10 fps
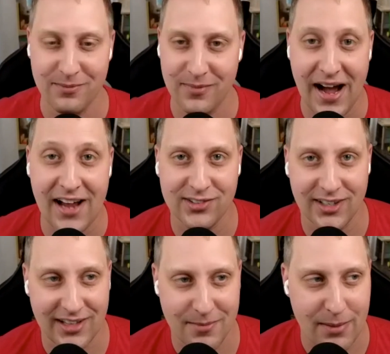I
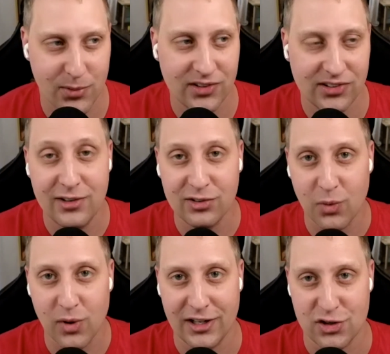sucked at MapQuest. I used to
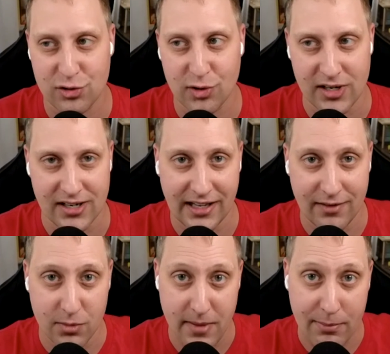work at TruGreen, and they gave
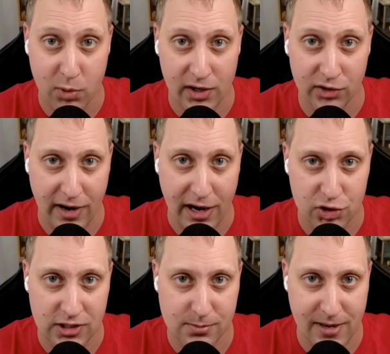you MapQuest route
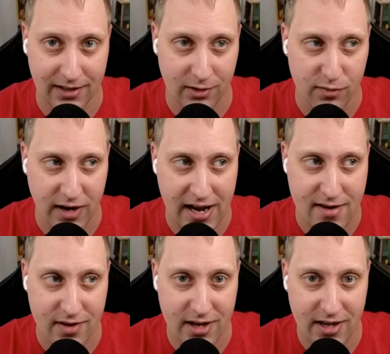sheets back in
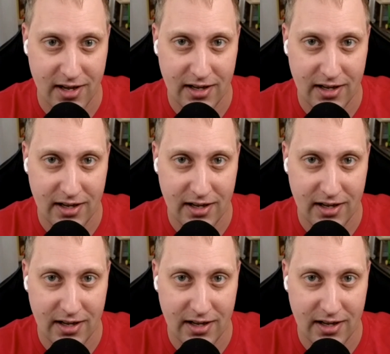05. Yeah.